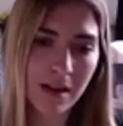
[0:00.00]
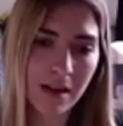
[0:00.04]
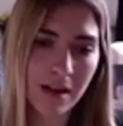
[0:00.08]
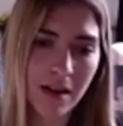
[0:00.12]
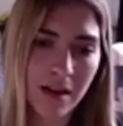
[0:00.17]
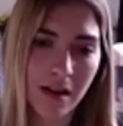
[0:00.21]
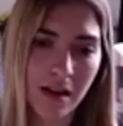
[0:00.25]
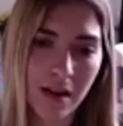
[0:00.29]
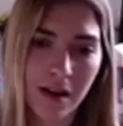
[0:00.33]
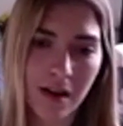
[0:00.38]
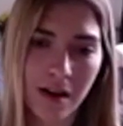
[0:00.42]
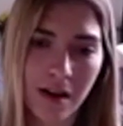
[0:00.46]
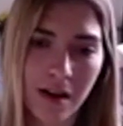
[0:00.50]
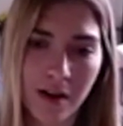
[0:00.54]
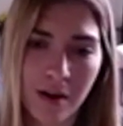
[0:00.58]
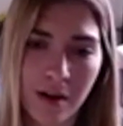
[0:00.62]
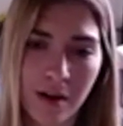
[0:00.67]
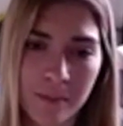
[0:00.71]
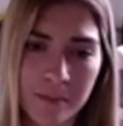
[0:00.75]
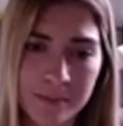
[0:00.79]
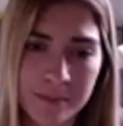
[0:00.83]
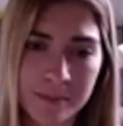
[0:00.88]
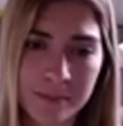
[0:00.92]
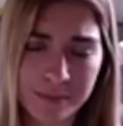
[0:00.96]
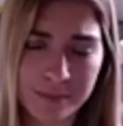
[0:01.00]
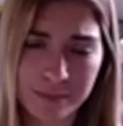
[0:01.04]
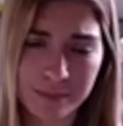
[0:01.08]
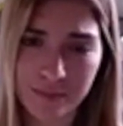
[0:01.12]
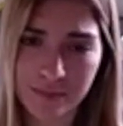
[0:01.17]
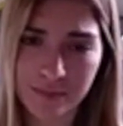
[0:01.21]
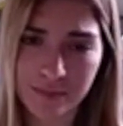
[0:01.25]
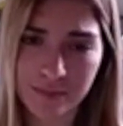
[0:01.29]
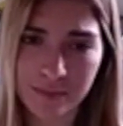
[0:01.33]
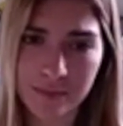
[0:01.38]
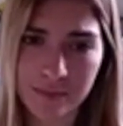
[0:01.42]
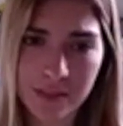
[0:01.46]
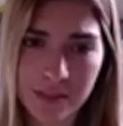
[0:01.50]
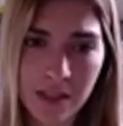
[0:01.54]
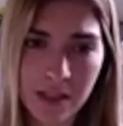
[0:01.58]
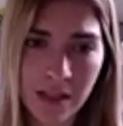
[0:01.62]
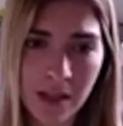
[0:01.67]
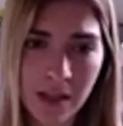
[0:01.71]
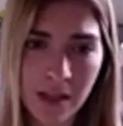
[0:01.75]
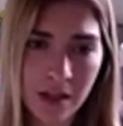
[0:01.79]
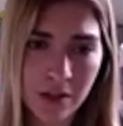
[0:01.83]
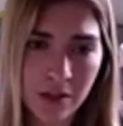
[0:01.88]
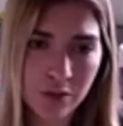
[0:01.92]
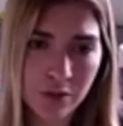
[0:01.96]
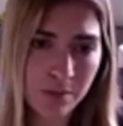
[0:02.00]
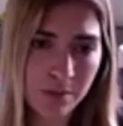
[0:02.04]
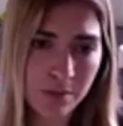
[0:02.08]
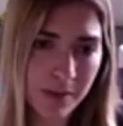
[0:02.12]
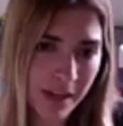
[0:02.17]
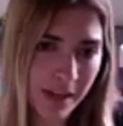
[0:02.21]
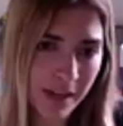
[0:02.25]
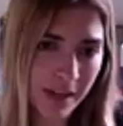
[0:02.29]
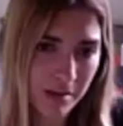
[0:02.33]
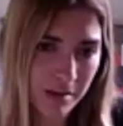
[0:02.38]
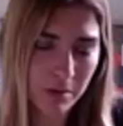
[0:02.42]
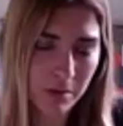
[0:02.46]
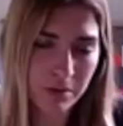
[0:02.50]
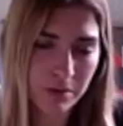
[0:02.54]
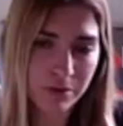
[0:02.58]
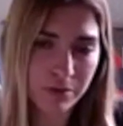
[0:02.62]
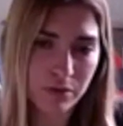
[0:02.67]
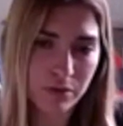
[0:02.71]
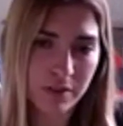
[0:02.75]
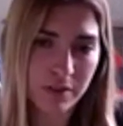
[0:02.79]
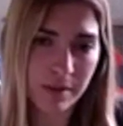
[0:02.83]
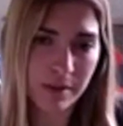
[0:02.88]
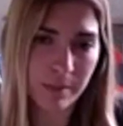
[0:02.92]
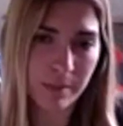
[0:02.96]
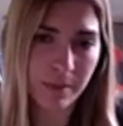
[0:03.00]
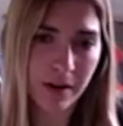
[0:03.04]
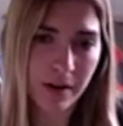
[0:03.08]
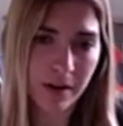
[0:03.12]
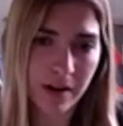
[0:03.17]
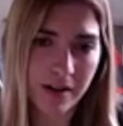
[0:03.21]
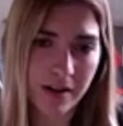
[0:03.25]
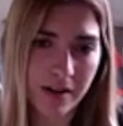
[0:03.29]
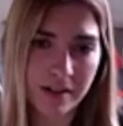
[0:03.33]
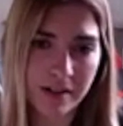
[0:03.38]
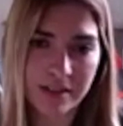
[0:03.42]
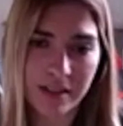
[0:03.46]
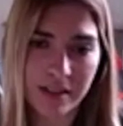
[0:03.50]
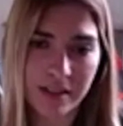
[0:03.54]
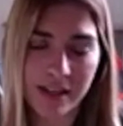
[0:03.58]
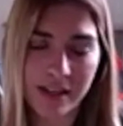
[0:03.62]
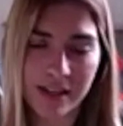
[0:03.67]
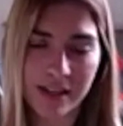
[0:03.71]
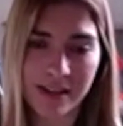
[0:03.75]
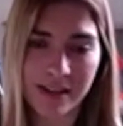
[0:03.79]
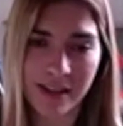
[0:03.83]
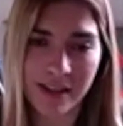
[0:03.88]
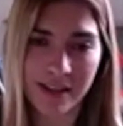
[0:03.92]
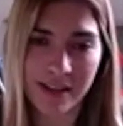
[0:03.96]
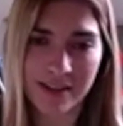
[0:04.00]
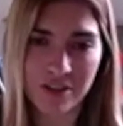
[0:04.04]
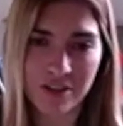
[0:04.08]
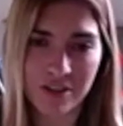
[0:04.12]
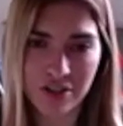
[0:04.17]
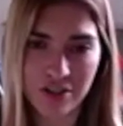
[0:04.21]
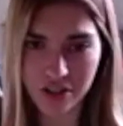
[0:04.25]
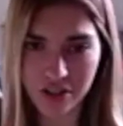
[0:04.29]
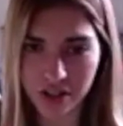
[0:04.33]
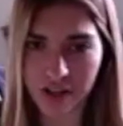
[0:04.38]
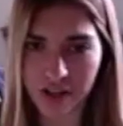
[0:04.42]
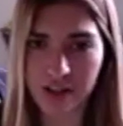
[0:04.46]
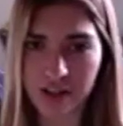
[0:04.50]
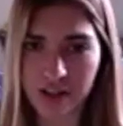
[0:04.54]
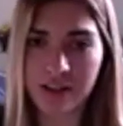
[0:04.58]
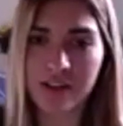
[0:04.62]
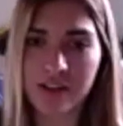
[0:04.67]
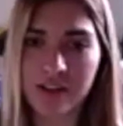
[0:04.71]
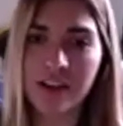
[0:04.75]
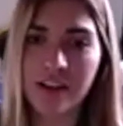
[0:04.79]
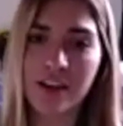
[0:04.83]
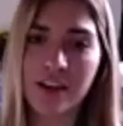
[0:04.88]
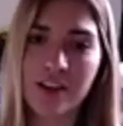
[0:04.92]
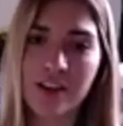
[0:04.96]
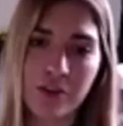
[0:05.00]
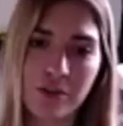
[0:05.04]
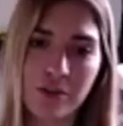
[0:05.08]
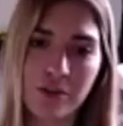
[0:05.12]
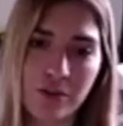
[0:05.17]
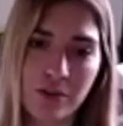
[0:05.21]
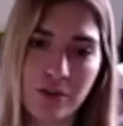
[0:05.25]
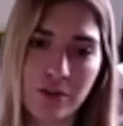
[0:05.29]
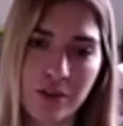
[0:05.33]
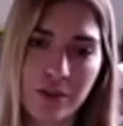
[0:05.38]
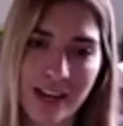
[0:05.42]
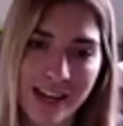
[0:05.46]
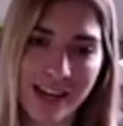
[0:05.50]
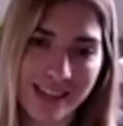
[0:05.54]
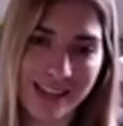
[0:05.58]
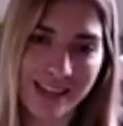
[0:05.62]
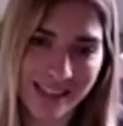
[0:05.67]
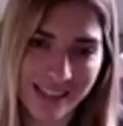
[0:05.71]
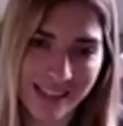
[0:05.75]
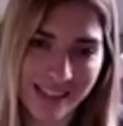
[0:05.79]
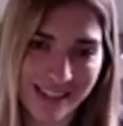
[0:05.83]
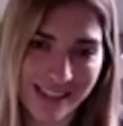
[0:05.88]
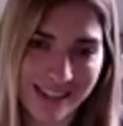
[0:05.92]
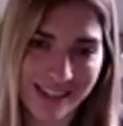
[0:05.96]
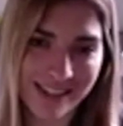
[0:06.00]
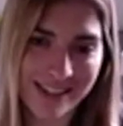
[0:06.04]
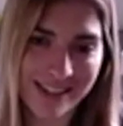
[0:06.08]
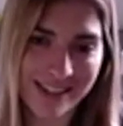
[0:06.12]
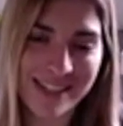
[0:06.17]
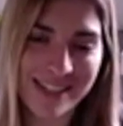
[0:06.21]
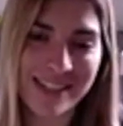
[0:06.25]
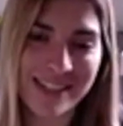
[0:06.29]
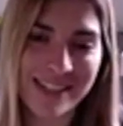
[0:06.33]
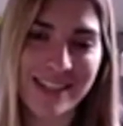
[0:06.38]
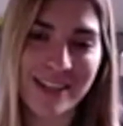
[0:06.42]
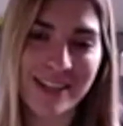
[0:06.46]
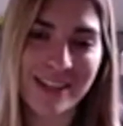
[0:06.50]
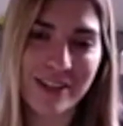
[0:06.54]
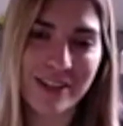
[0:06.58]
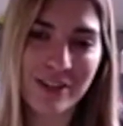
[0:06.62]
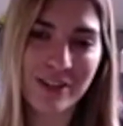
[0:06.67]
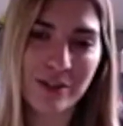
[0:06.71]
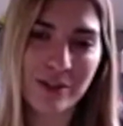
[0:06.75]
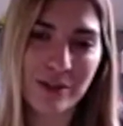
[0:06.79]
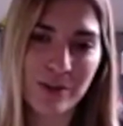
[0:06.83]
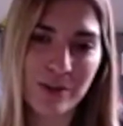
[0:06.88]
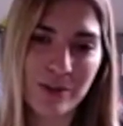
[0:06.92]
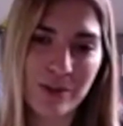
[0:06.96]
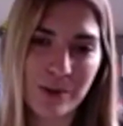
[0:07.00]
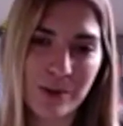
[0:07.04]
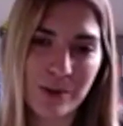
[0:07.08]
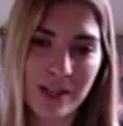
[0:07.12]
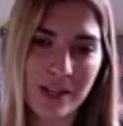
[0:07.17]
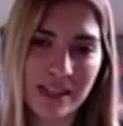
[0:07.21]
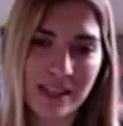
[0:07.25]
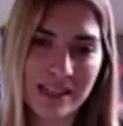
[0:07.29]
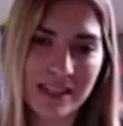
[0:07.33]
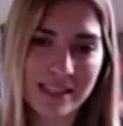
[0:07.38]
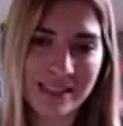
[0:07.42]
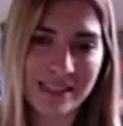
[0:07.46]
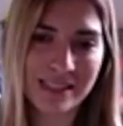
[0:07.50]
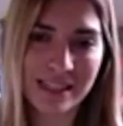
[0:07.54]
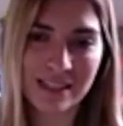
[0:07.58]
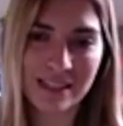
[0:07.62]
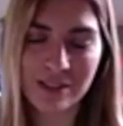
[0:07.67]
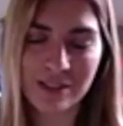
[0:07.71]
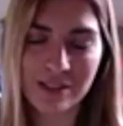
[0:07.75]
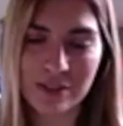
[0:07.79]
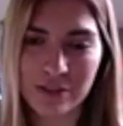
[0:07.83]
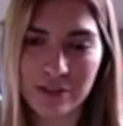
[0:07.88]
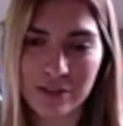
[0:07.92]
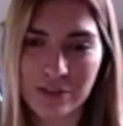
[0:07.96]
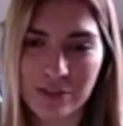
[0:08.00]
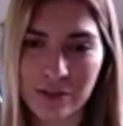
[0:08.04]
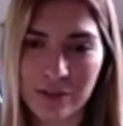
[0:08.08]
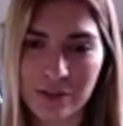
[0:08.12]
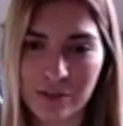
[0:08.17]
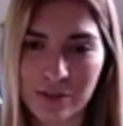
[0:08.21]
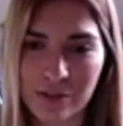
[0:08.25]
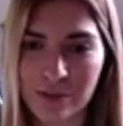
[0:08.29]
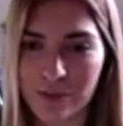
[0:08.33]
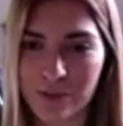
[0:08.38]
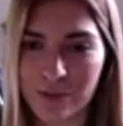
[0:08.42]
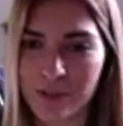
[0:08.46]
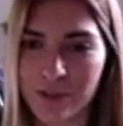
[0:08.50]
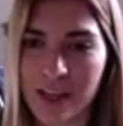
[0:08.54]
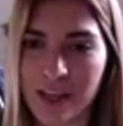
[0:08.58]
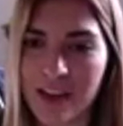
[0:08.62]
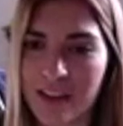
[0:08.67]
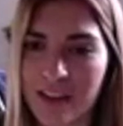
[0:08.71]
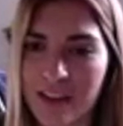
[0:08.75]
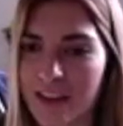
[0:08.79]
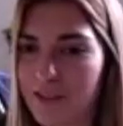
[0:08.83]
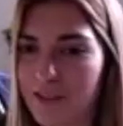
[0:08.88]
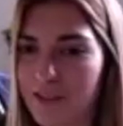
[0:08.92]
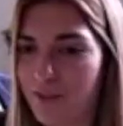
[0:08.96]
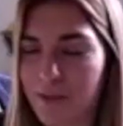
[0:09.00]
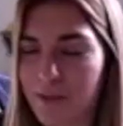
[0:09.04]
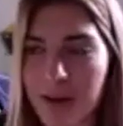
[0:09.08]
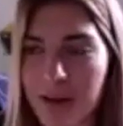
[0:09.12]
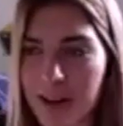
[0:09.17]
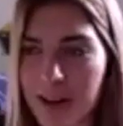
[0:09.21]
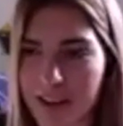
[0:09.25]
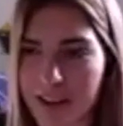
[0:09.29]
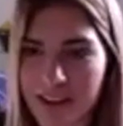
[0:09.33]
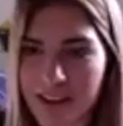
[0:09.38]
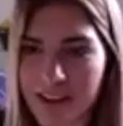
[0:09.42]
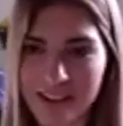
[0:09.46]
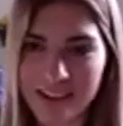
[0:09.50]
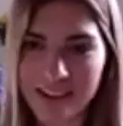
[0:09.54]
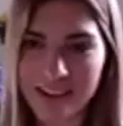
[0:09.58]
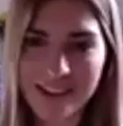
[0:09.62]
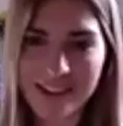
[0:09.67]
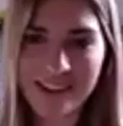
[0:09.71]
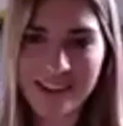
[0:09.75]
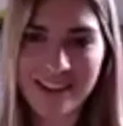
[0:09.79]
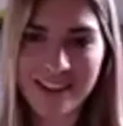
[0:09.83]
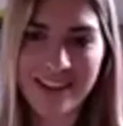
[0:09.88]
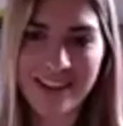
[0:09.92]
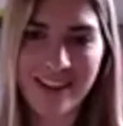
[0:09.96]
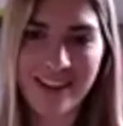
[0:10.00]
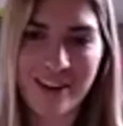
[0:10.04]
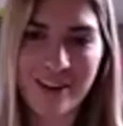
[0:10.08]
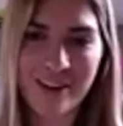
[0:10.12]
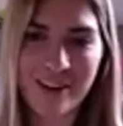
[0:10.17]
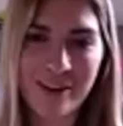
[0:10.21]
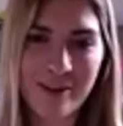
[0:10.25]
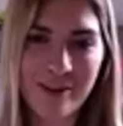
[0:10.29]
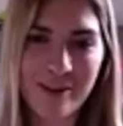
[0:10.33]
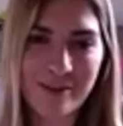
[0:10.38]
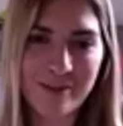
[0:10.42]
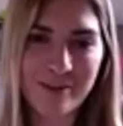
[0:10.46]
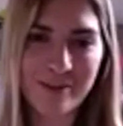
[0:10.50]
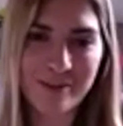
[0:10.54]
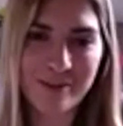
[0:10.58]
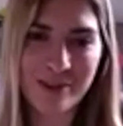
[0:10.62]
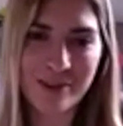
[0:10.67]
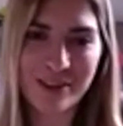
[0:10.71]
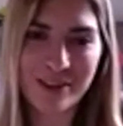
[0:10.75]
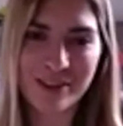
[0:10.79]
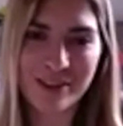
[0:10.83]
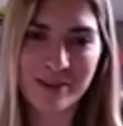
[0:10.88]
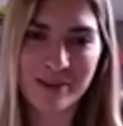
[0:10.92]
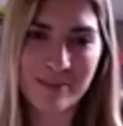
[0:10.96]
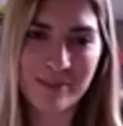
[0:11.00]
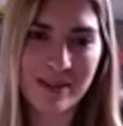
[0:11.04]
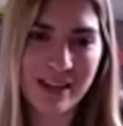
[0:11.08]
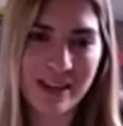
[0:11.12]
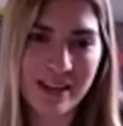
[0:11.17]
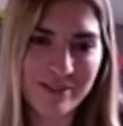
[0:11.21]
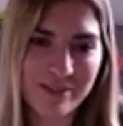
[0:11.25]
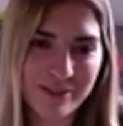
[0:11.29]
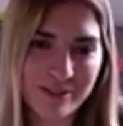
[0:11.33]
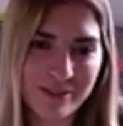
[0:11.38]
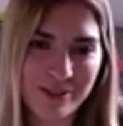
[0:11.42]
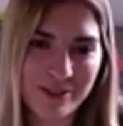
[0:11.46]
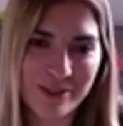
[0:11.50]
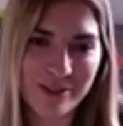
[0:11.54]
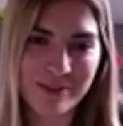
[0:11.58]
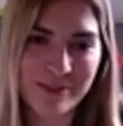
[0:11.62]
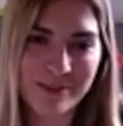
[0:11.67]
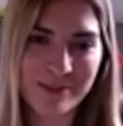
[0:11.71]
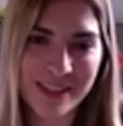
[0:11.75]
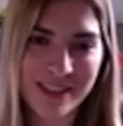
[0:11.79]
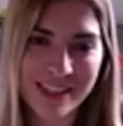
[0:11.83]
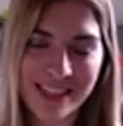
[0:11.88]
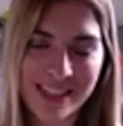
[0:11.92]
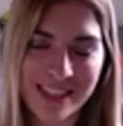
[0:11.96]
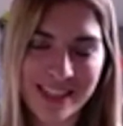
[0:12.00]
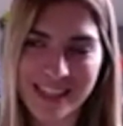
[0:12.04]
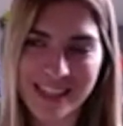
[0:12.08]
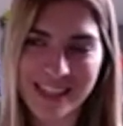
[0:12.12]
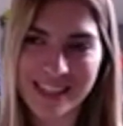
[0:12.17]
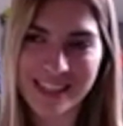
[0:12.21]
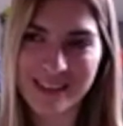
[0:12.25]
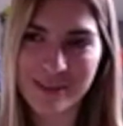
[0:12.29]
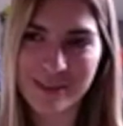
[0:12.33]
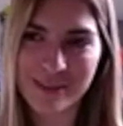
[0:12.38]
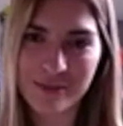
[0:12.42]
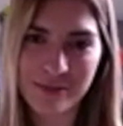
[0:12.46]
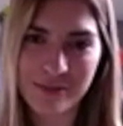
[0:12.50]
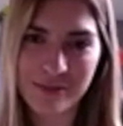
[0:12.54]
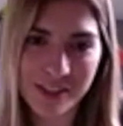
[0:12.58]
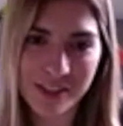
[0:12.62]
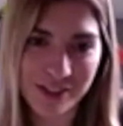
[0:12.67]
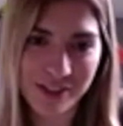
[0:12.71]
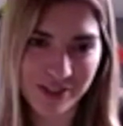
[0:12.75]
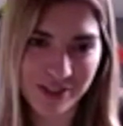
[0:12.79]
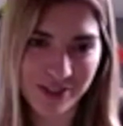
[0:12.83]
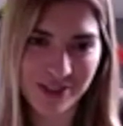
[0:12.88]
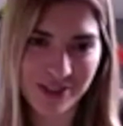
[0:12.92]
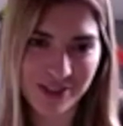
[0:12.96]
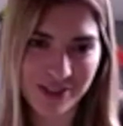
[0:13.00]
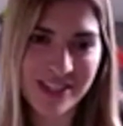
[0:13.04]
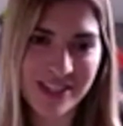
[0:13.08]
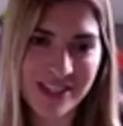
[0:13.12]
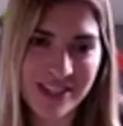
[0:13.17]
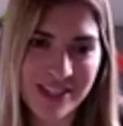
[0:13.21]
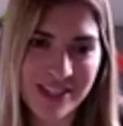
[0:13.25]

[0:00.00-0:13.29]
To be able to take part and share your ideas, you will need to get familiar with the platform key features.